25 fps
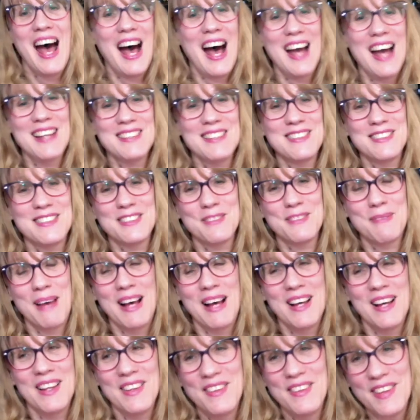I
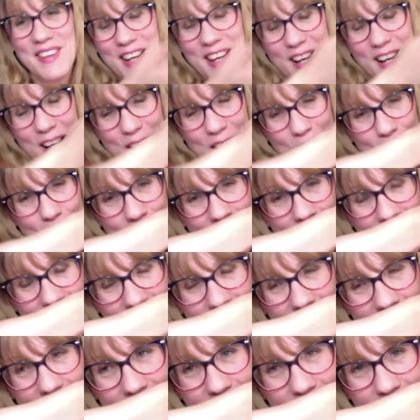smell the almond
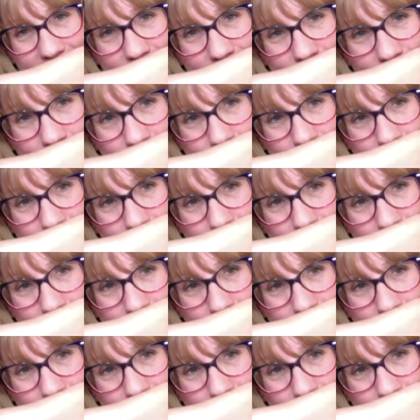in here.